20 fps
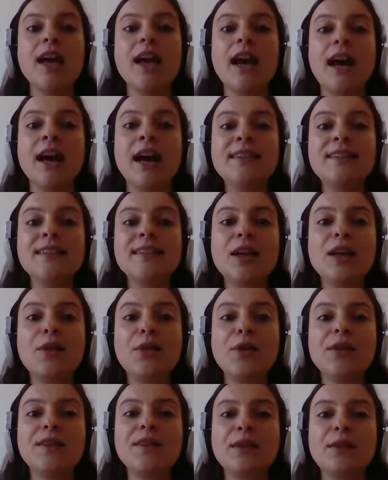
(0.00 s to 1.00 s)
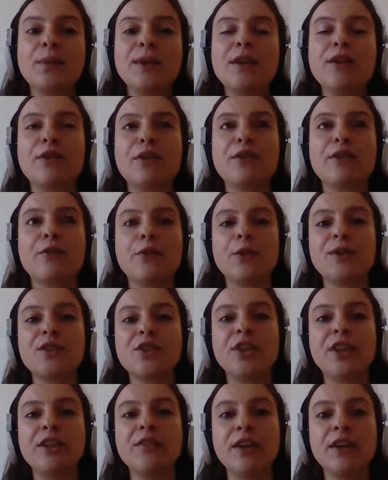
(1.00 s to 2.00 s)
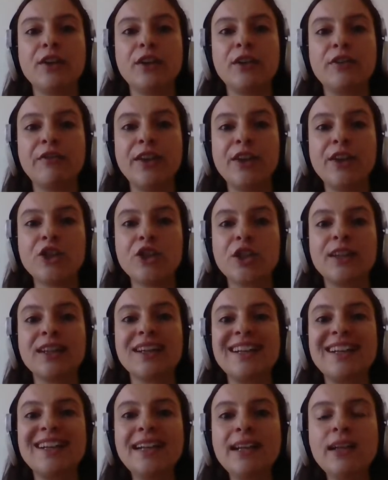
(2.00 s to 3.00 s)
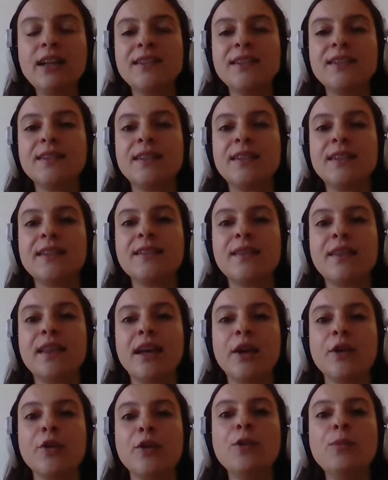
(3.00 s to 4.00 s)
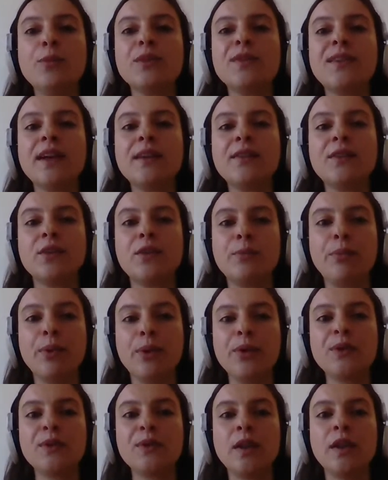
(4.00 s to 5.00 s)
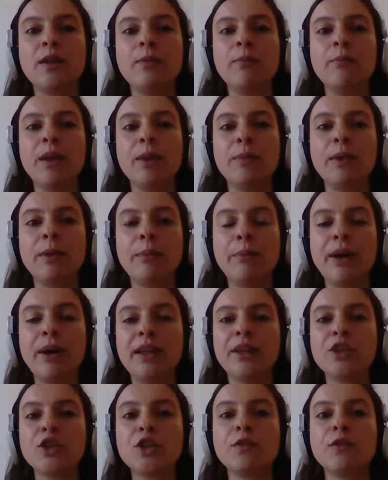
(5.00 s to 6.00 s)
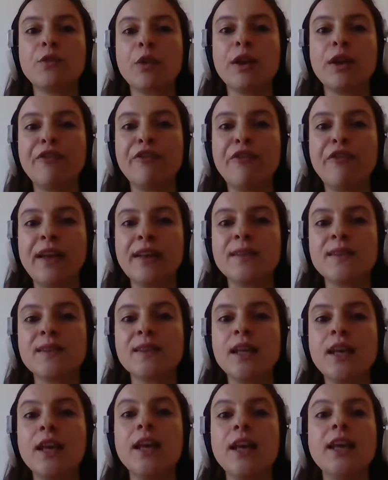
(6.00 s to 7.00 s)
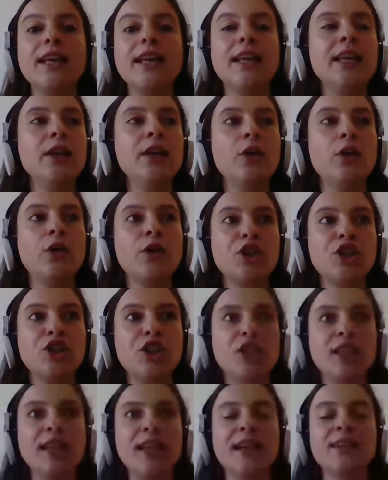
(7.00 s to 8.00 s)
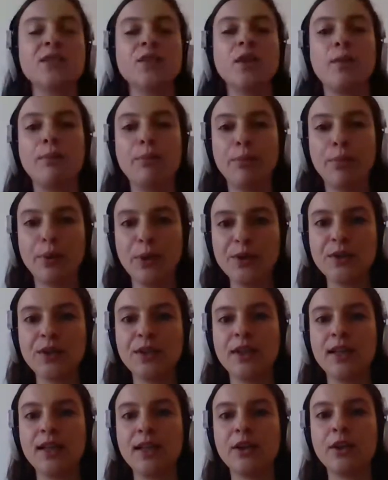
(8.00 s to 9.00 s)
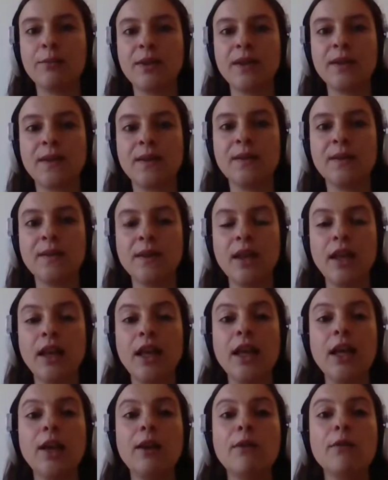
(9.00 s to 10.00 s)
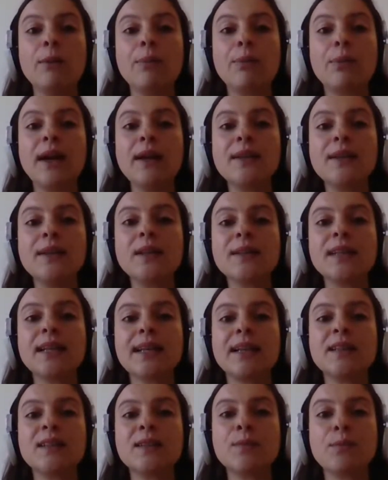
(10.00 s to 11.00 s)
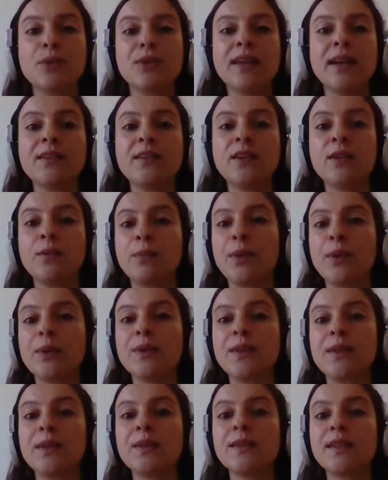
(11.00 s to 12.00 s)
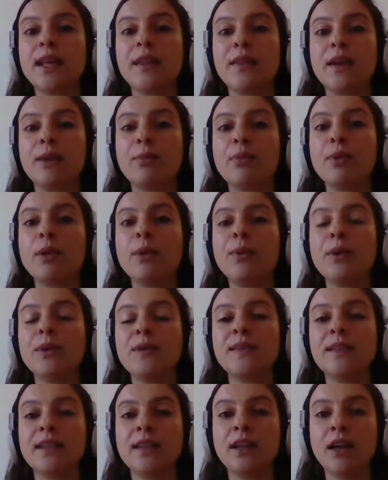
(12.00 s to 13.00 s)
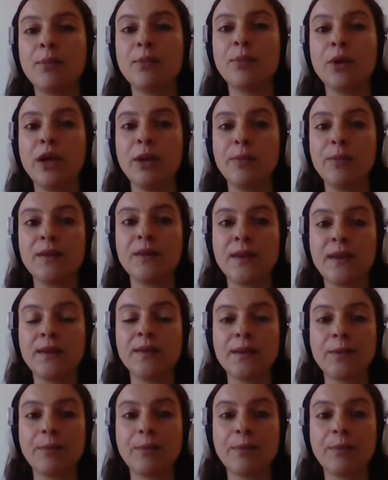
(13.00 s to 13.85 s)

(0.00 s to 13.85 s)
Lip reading: Article 33 of the 4th Geneva Convention clearly states that no protected person may be punished for an offense he or she has not personally committed. Reprisals against protected persons and their property are prohibited.